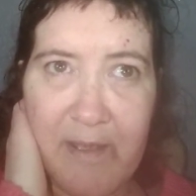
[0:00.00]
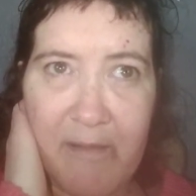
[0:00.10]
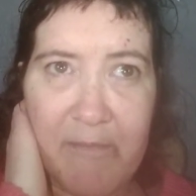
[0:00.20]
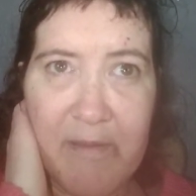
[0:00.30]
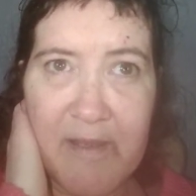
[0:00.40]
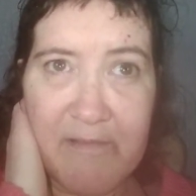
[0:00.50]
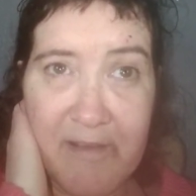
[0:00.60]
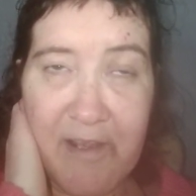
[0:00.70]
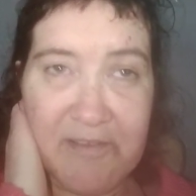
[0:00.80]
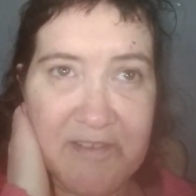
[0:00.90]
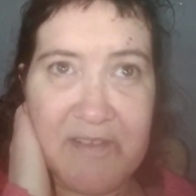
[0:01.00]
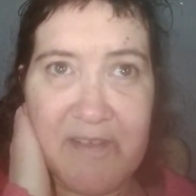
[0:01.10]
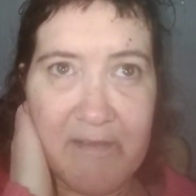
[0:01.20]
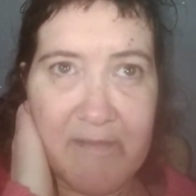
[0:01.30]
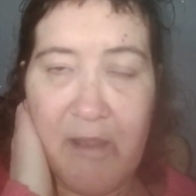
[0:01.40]
I've
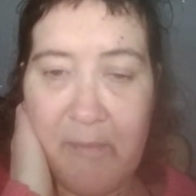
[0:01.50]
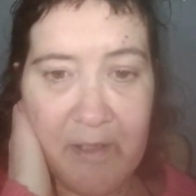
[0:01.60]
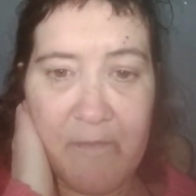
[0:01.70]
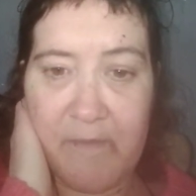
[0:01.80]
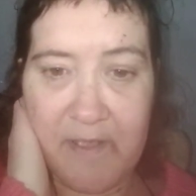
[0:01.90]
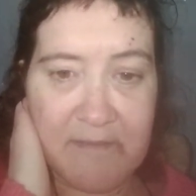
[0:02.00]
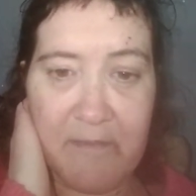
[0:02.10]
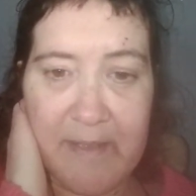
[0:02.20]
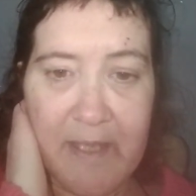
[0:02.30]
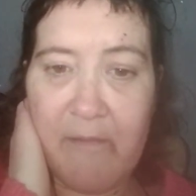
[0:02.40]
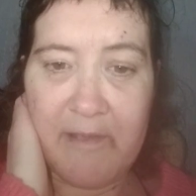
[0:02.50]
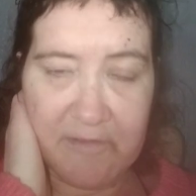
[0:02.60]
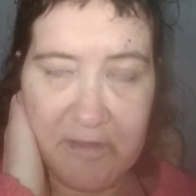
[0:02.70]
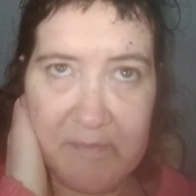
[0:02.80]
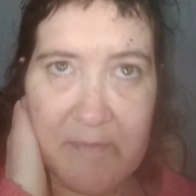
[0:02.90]
lost a lot of my confidence with me now.
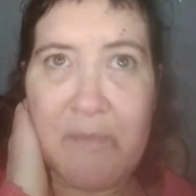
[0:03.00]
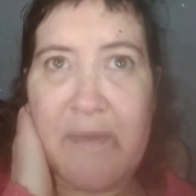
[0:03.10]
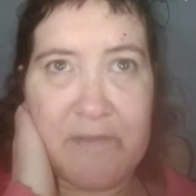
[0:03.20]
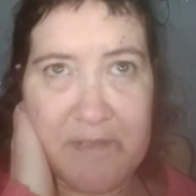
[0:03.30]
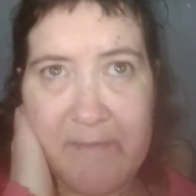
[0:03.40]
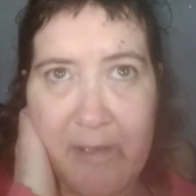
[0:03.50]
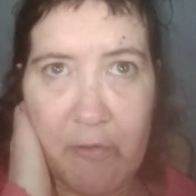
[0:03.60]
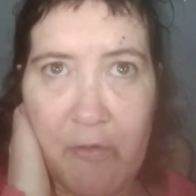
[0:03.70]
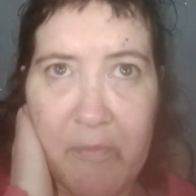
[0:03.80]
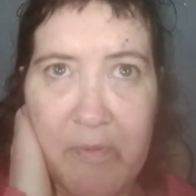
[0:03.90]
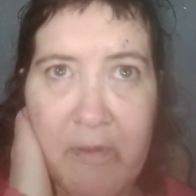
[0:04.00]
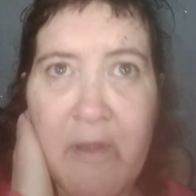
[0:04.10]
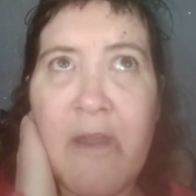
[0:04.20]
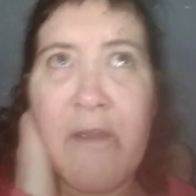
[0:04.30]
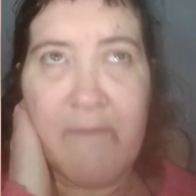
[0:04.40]
It's just been built it back up
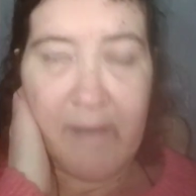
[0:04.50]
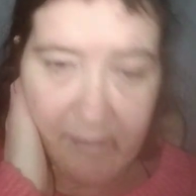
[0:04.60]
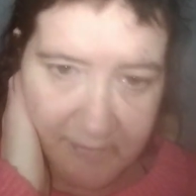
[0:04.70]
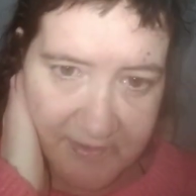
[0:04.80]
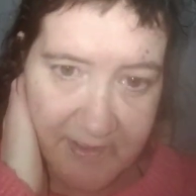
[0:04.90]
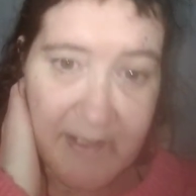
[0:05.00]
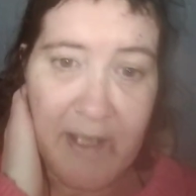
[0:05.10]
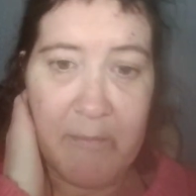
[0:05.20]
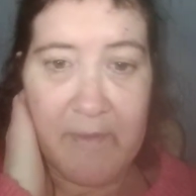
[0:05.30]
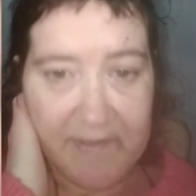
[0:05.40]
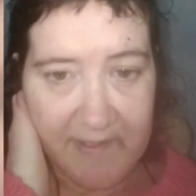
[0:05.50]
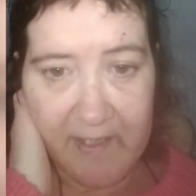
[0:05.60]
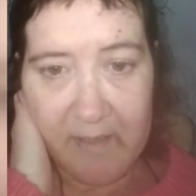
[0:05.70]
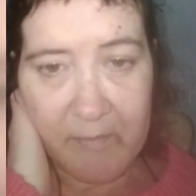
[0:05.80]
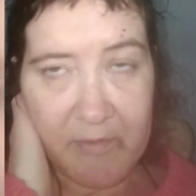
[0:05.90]
and lost it again with the
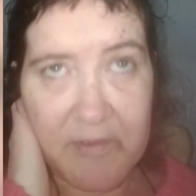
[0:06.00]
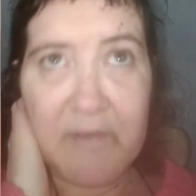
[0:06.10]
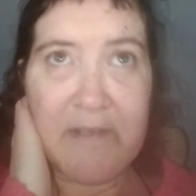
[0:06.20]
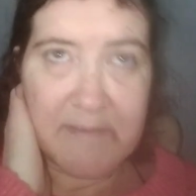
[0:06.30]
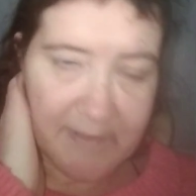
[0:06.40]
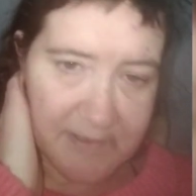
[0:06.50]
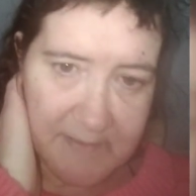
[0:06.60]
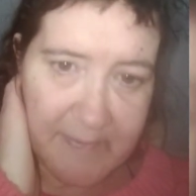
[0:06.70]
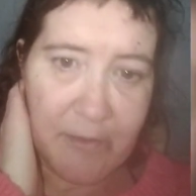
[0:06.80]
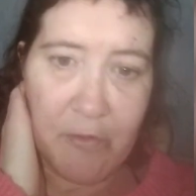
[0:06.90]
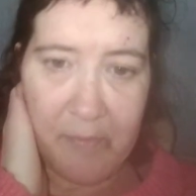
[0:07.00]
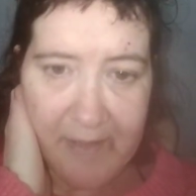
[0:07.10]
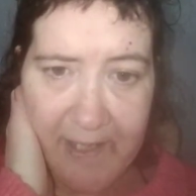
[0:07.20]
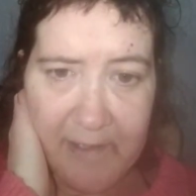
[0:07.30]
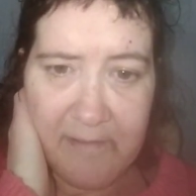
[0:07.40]
second one, so it's built it back up
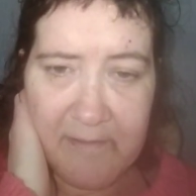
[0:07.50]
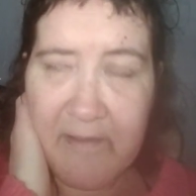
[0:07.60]
again.